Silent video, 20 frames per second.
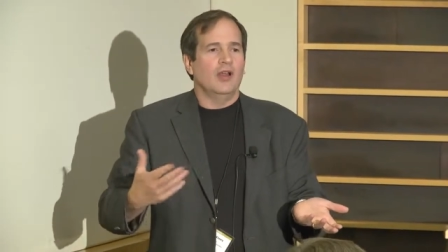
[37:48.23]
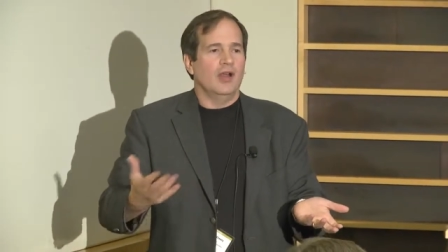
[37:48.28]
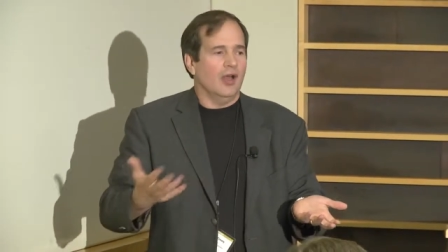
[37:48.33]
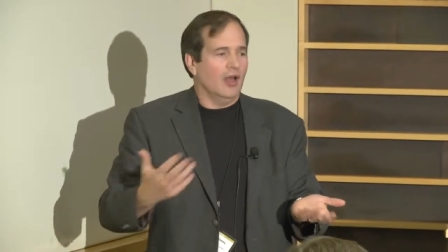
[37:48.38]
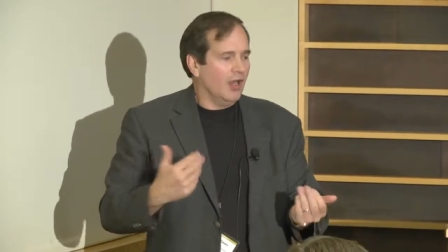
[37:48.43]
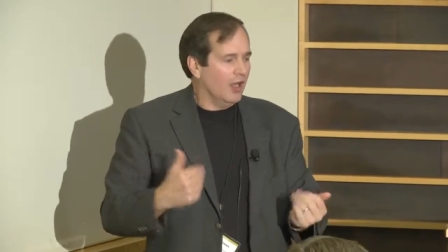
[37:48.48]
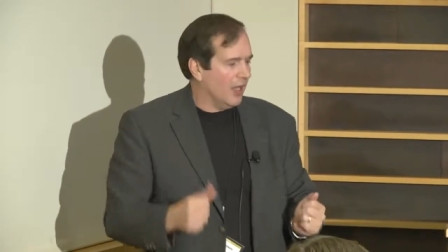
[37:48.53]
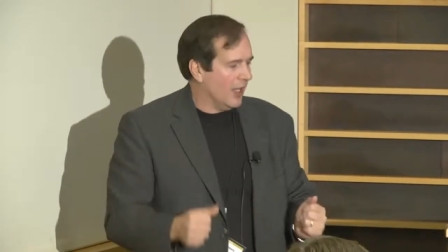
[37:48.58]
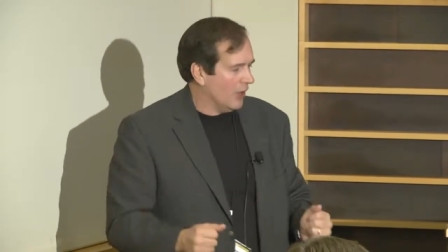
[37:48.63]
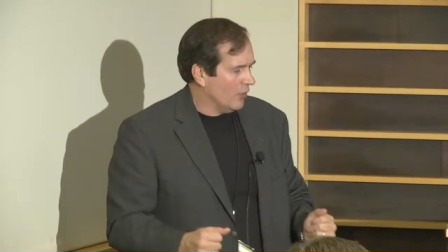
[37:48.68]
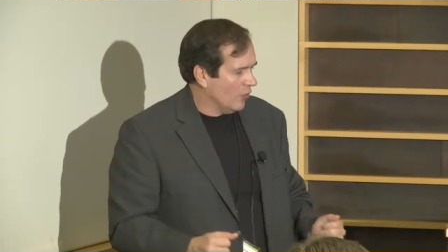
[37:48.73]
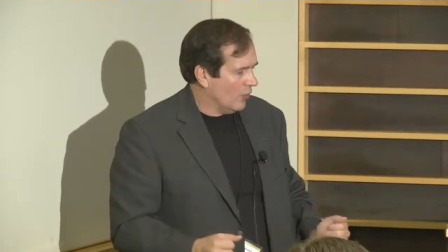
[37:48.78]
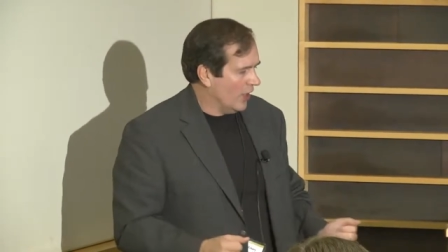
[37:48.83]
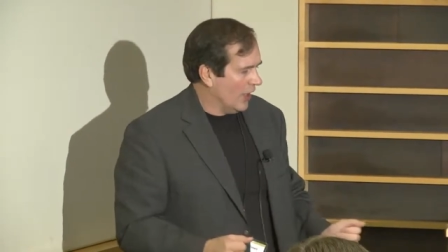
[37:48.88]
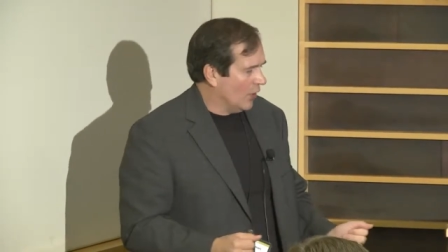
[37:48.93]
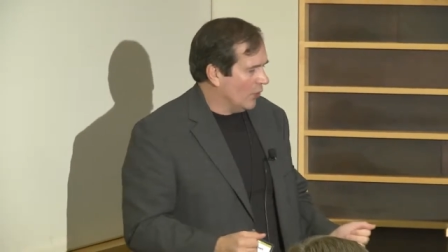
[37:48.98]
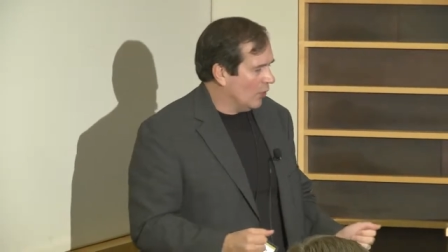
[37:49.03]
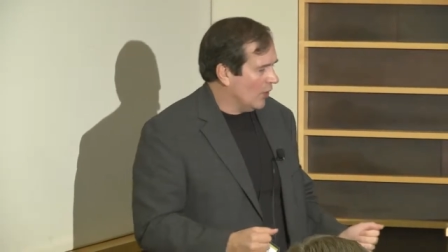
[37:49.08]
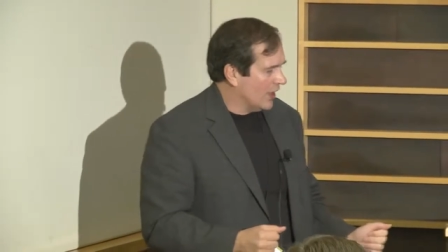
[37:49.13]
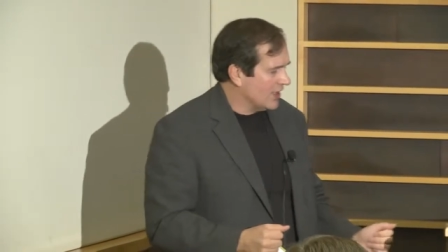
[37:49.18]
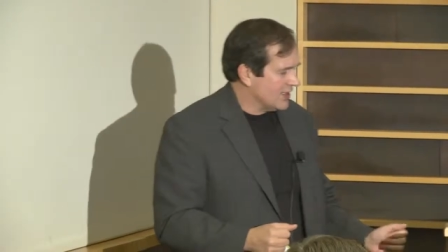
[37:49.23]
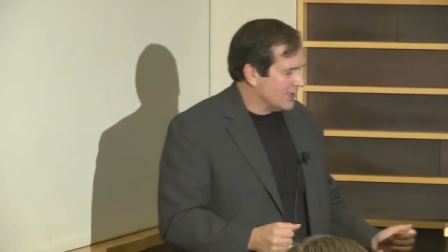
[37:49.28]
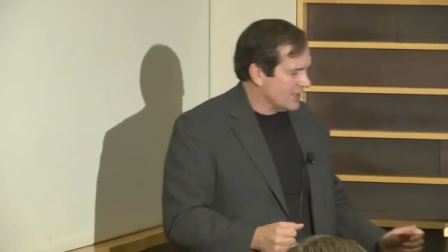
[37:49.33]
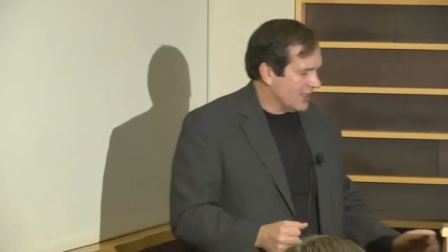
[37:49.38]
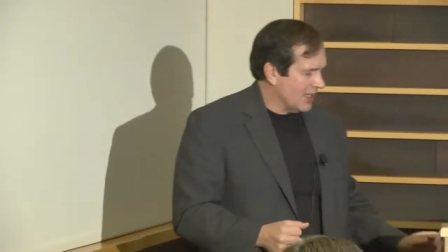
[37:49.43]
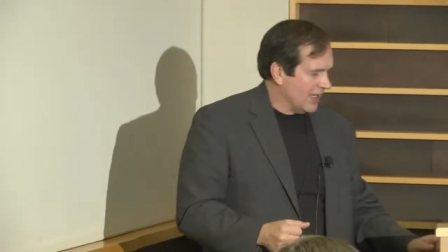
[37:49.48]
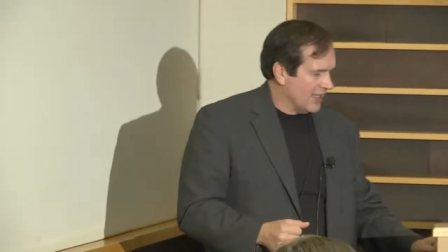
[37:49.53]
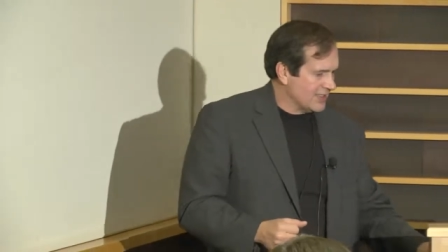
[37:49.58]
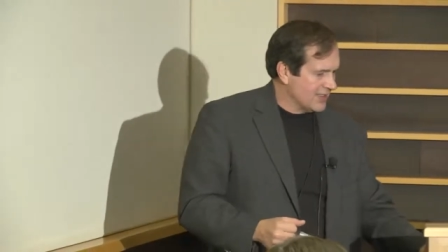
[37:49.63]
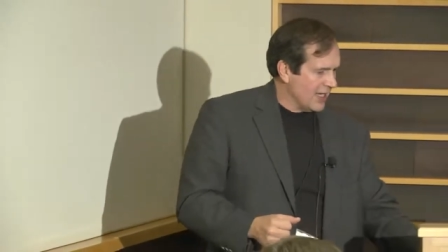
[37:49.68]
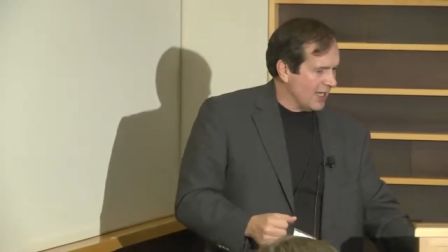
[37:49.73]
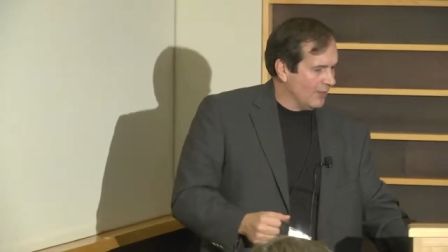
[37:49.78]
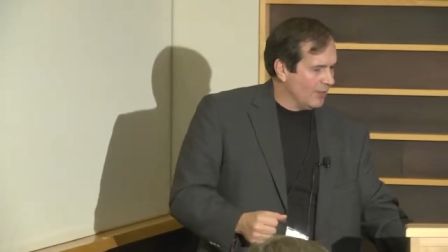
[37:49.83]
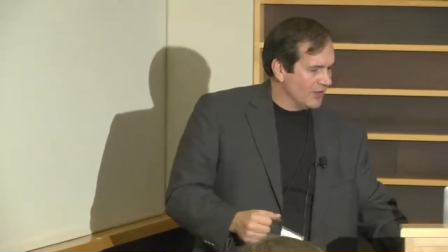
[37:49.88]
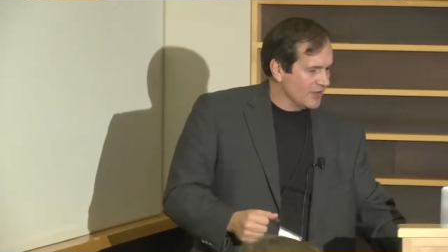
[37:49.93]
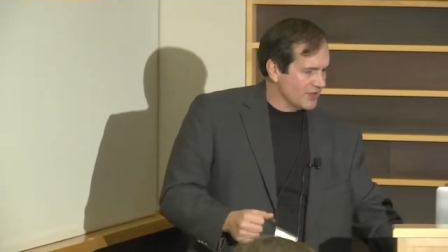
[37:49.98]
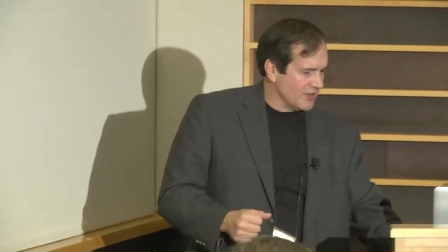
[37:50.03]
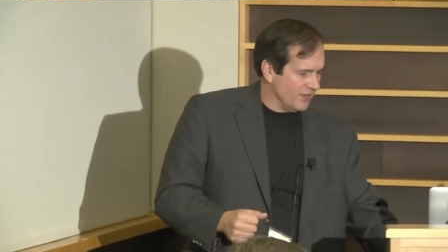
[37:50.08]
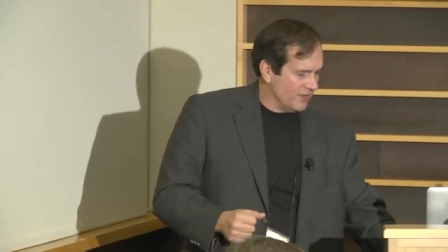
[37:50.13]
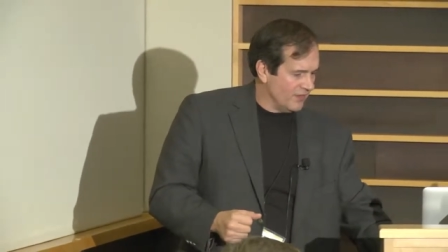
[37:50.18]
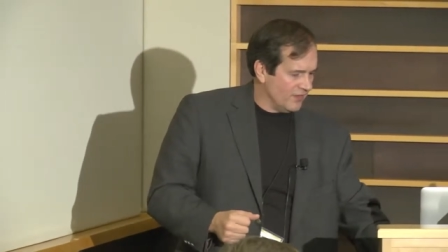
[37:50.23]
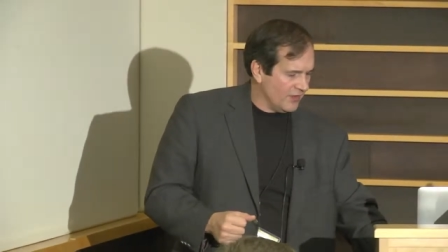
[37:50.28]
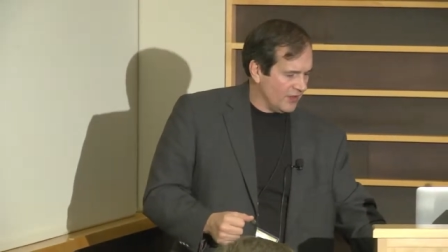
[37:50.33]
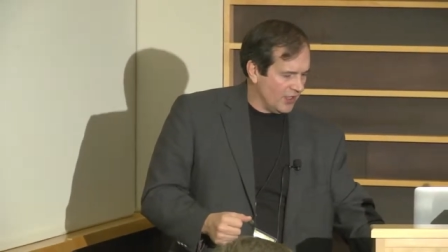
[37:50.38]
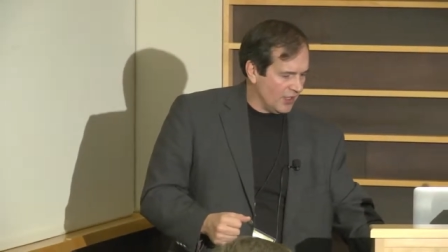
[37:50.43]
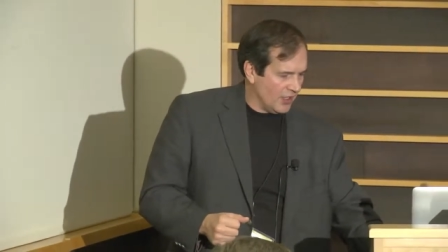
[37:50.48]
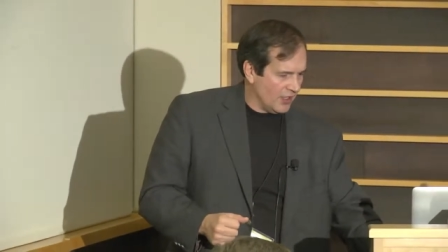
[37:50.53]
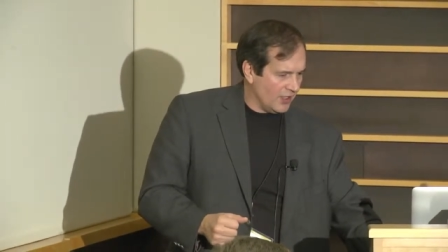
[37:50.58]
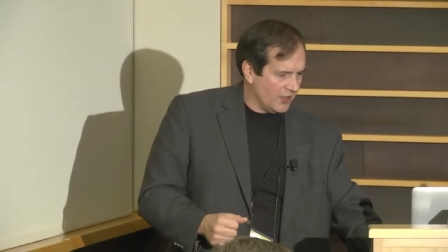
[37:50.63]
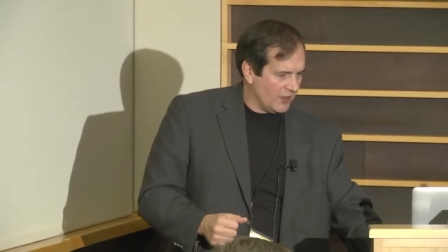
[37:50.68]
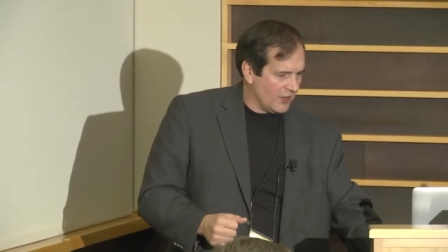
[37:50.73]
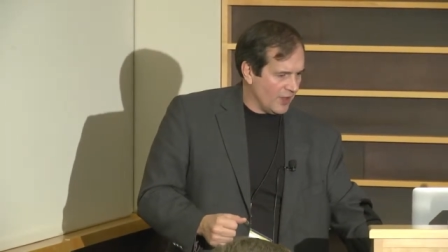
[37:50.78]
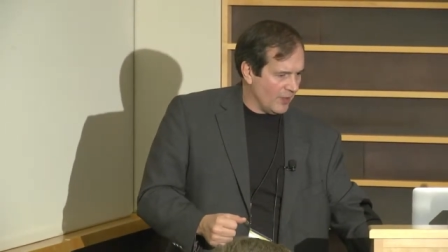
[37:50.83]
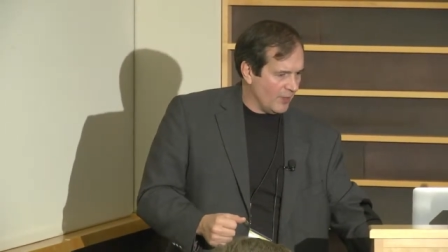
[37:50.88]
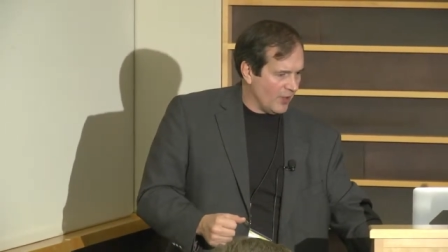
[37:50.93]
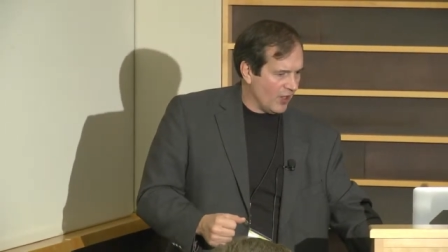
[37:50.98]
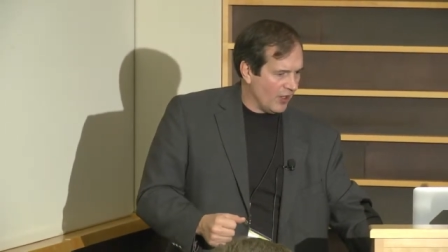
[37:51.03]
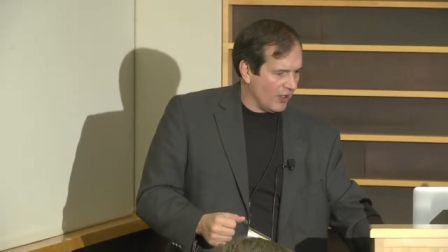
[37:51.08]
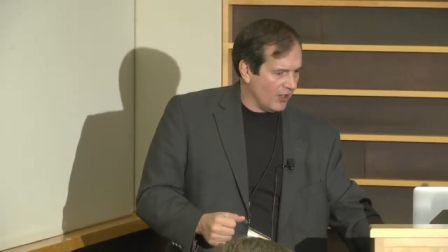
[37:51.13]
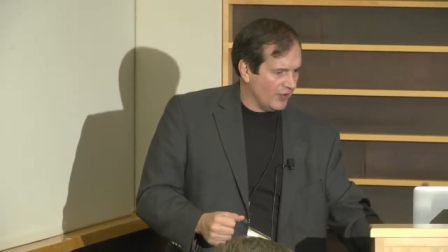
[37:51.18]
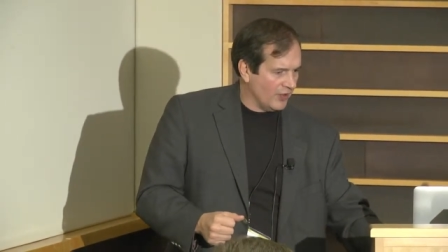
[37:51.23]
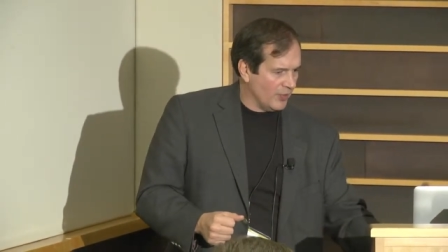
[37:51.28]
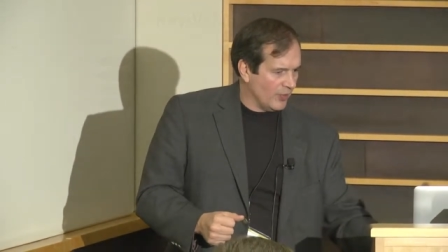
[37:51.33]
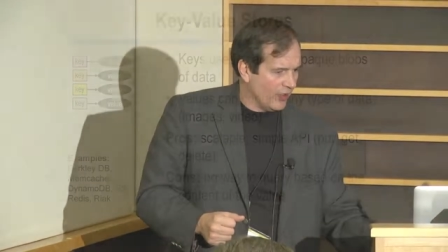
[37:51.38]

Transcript: and what examples of them are in the